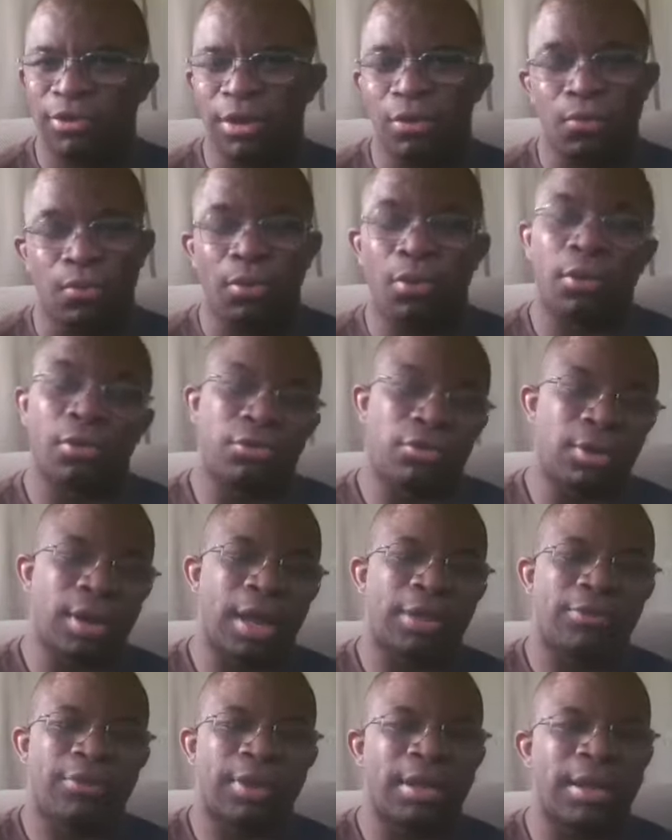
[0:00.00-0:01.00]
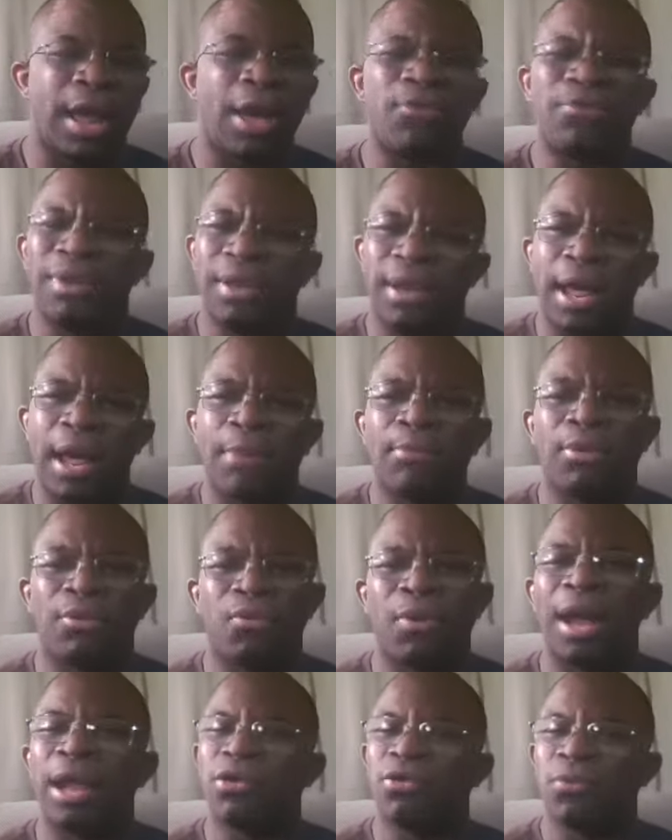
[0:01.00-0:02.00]
And or should I say not rely, but
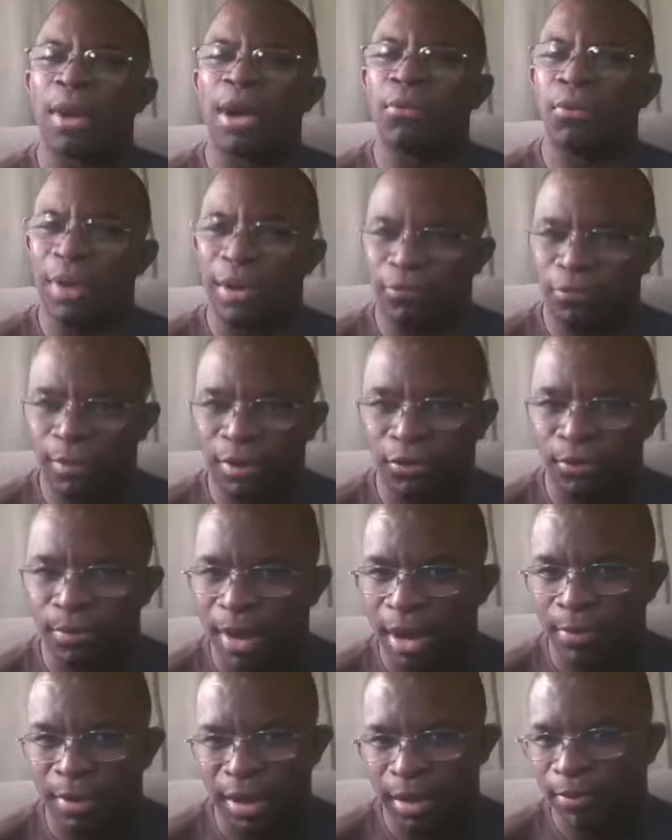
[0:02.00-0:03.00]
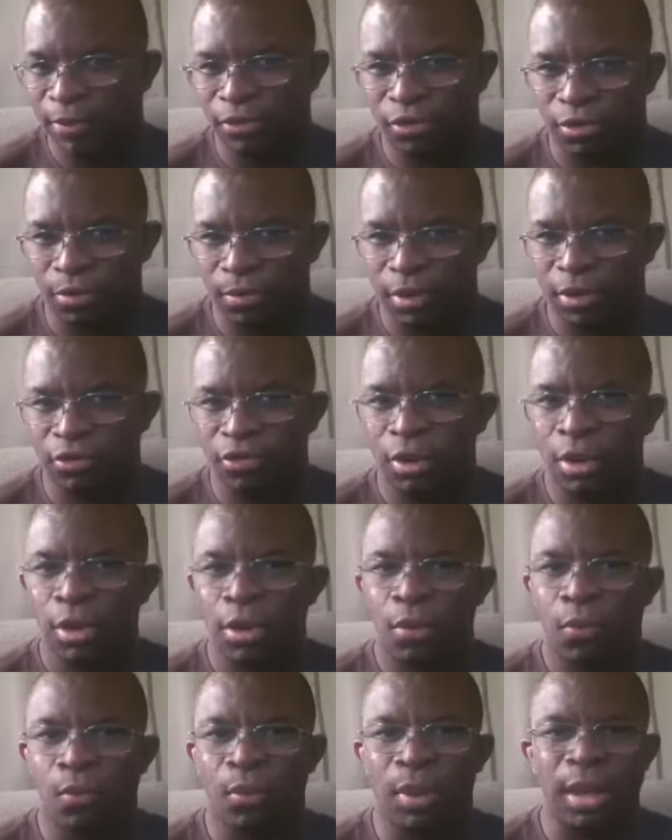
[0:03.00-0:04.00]
why do I reference Bobby Hemmitt so much
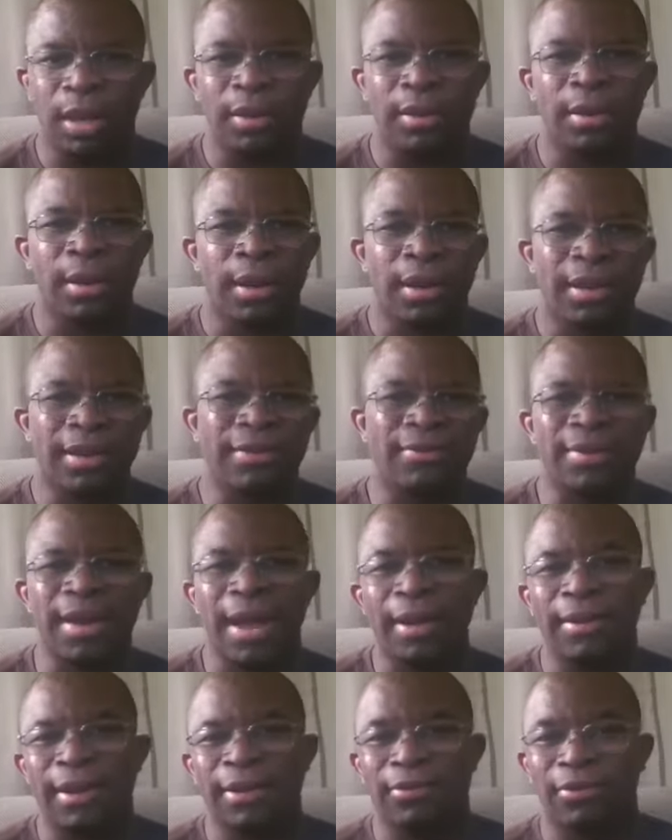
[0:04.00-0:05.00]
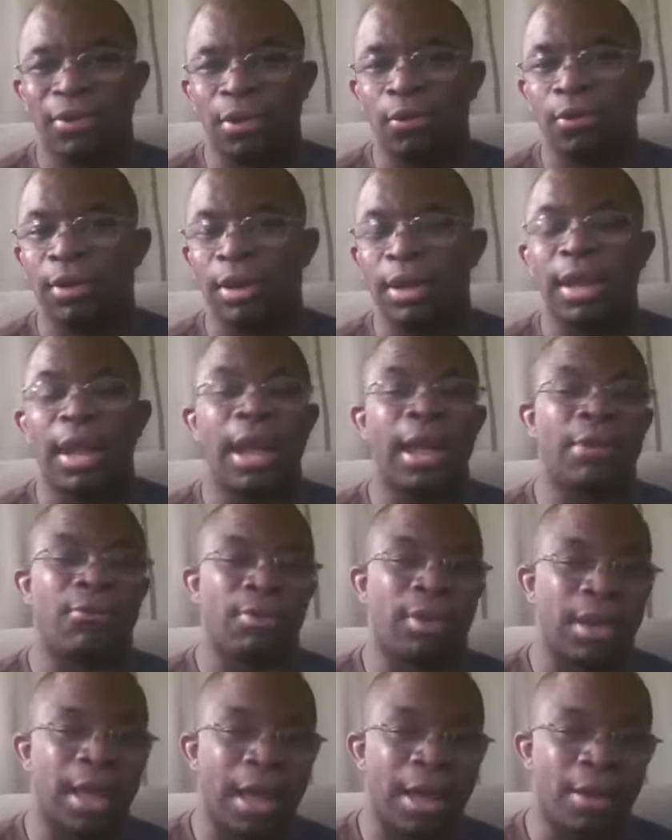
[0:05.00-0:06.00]
when he's not necessarily a
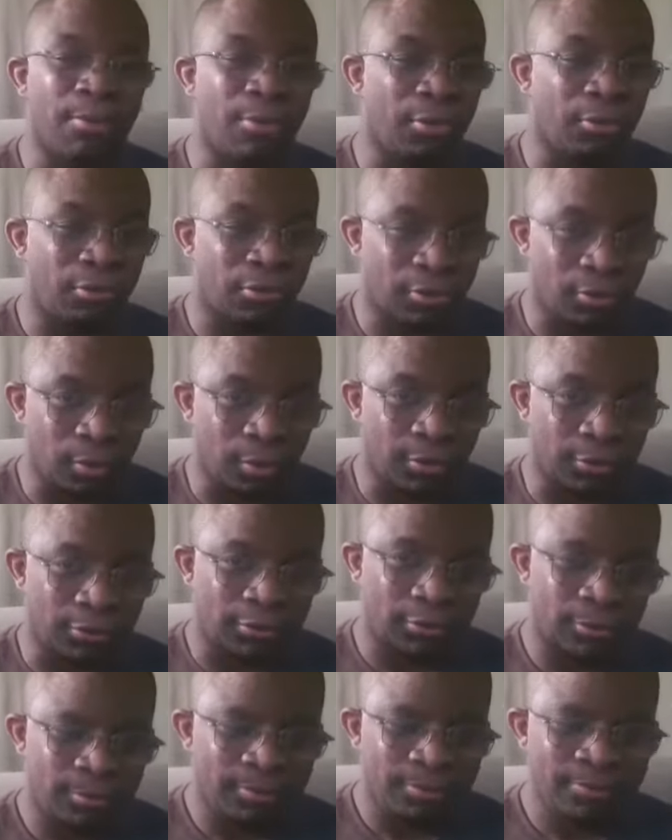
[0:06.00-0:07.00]
reliable source?